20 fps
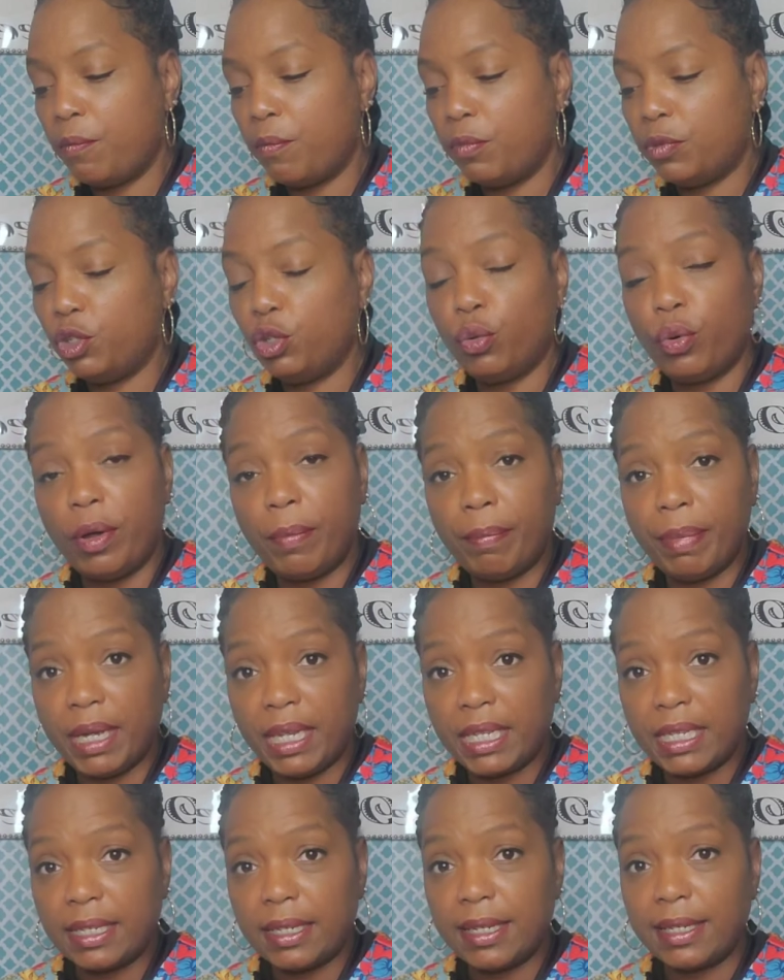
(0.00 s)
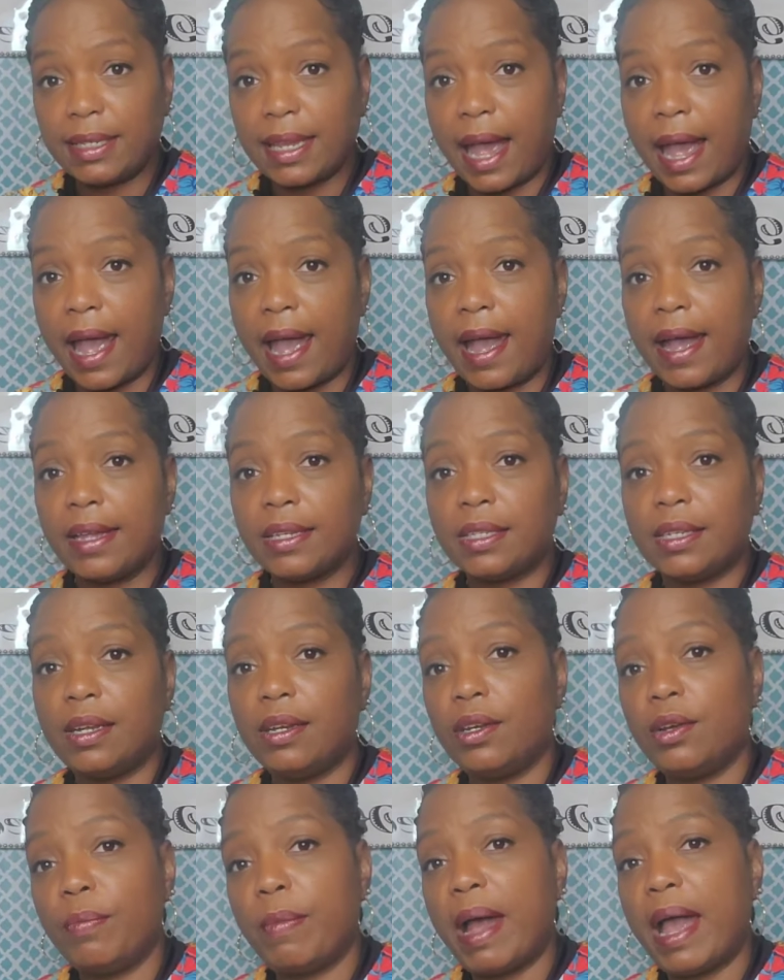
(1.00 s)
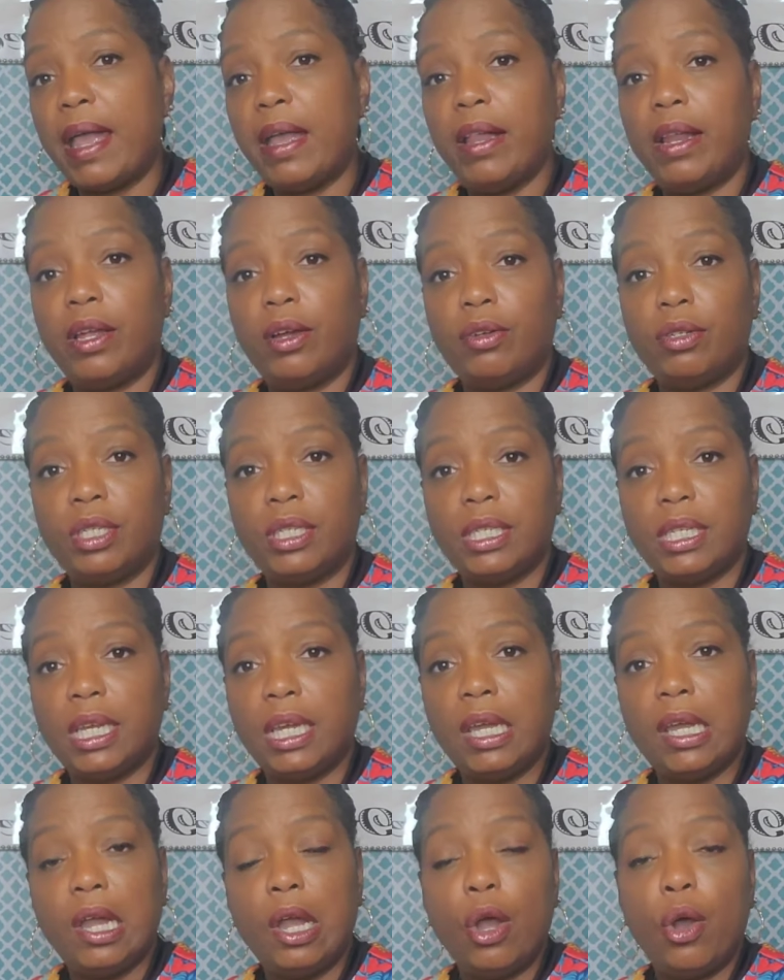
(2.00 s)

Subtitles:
doing business as under my LLC,